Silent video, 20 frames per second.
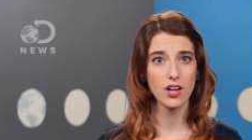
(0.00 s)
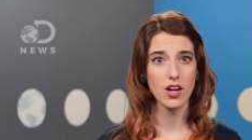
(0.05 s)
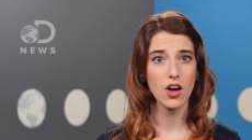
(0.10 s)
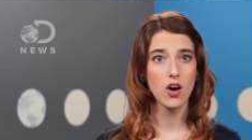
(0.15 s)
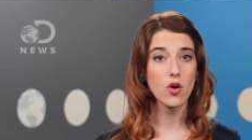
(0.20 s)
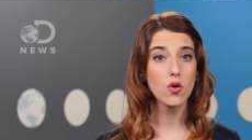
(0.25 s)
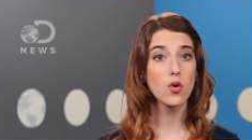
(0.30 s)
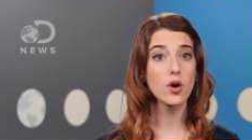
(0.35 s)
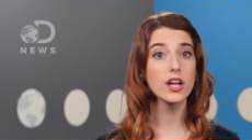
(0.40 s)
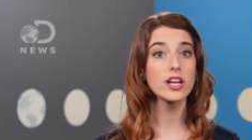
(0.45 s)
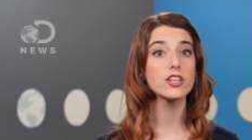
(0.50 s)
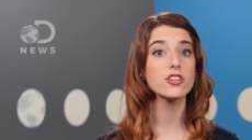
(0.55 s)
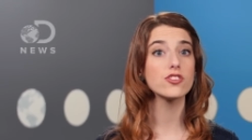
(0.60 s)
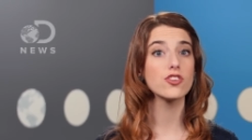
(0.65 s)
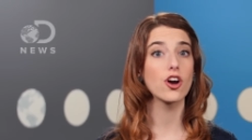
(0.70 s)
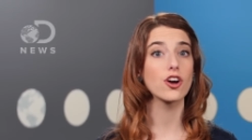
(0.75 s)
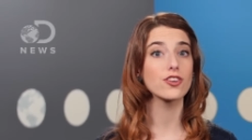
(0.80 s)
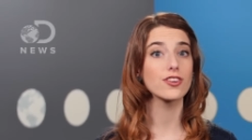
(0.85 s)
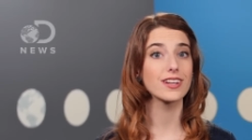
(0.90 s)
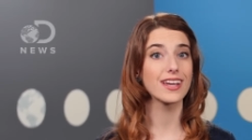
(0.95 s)
According to
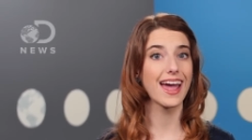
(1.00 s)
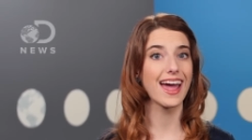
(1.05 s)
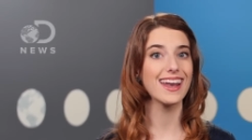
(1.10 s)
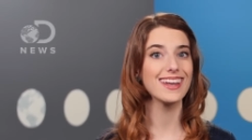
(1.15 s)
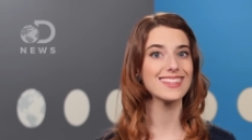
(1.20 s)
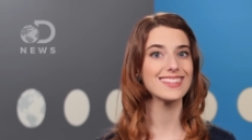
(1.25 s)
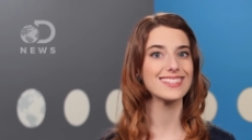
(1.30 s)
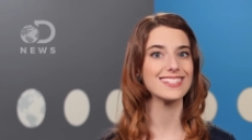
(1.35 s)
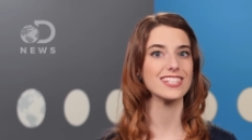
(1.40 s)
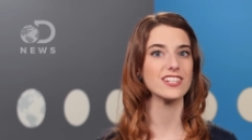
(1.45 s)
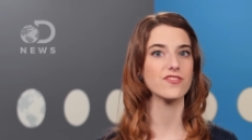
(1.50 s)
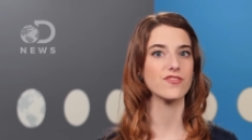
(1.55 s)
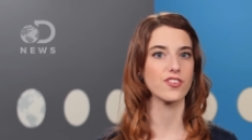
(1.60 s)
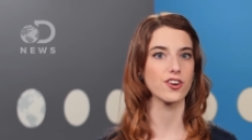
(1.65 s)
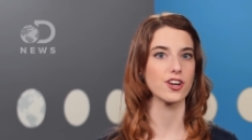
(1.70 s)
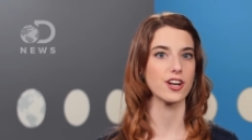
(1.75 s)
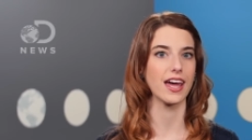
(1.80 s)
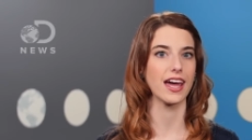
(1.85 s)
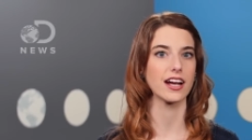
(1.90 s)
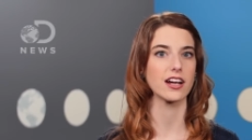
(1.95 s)
Dr. Kenneth D.
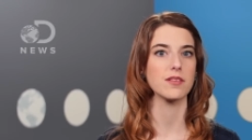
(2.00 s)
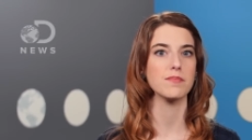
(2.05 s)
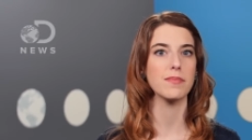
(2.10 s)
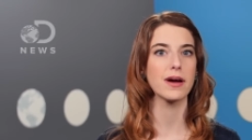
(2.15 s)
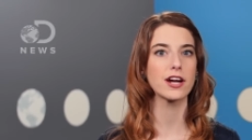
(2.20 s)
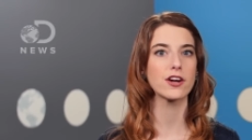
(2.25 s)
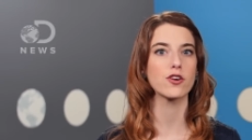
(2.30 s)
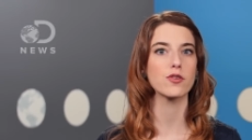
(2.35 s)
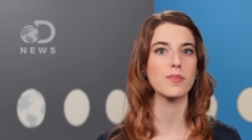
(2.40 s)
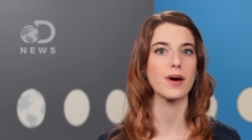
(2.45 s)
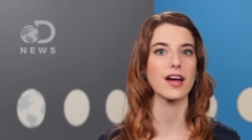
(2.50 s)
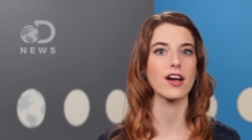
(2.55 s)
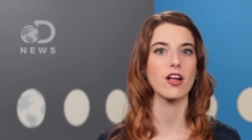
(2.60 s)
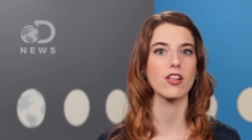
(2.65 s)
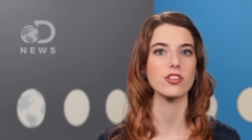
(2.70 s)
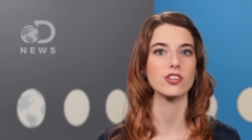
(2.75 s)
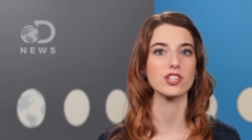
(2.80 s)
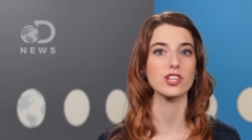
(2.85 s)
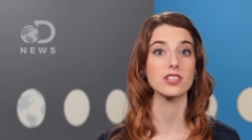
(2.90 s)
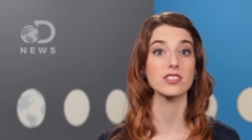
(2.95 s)
Vernick, a
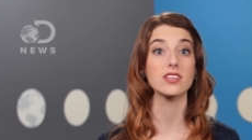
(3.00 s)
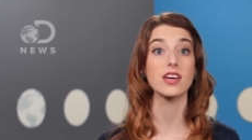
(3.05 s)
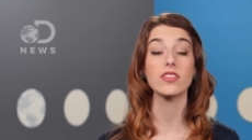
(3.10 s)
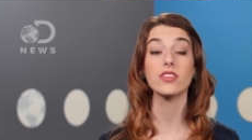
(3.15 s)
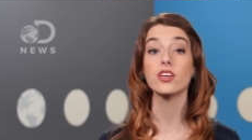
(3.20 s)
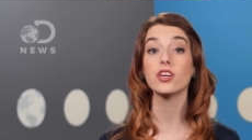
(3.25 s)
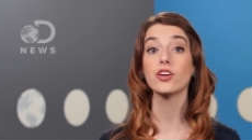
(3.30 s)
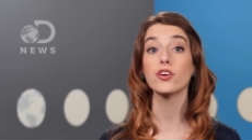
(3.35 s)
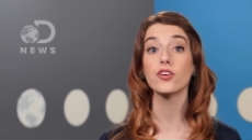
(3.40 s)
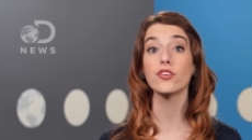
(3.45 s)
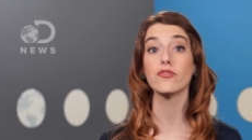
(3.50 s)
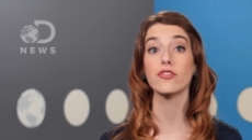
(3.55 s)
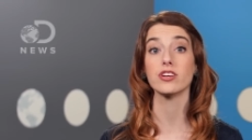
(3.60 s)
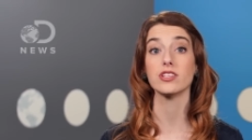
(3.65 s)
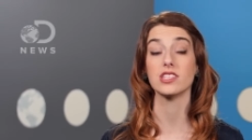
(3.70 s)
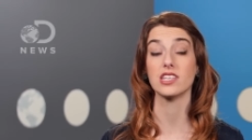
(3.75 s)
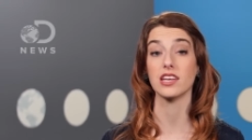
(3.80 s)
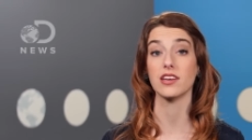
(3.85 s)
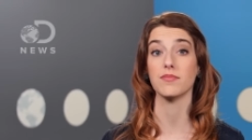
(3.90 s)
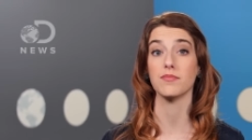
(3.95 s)
microbiologist at the
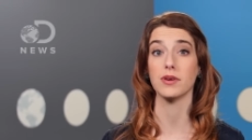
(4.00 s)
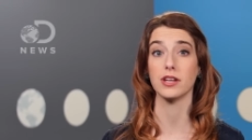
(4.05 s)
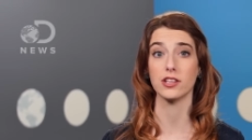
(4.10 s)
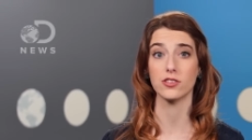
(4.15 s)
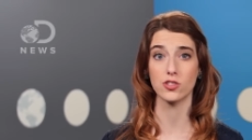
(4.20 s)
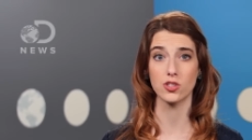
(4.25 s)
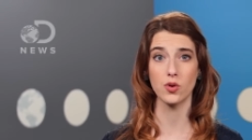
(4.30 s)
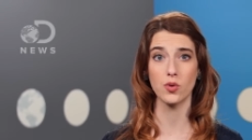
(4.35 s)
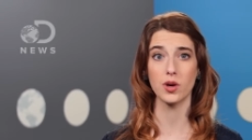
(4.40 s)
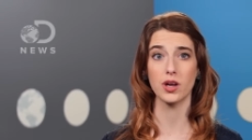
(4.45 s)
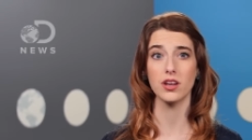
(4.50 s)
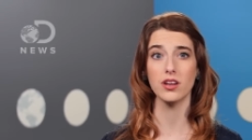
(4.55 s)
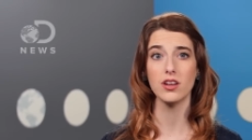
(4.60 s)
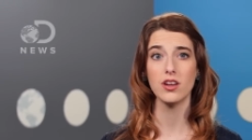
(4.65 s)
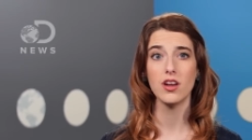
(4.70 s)
University of Minnesota,